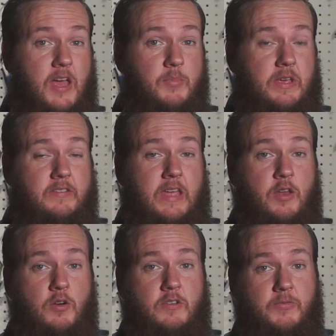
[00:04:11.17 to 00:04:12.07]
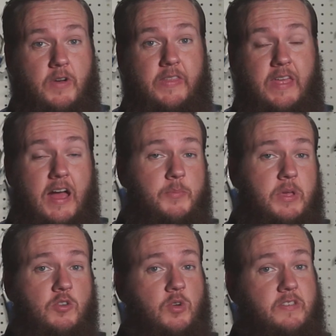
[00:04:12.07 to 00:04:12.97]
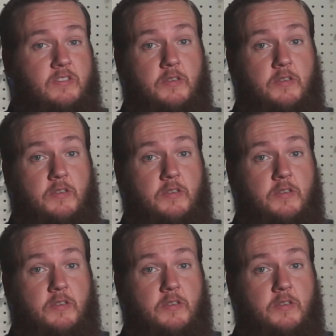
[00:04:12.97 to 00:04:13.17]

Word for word: I P Scanner to find the I P addresses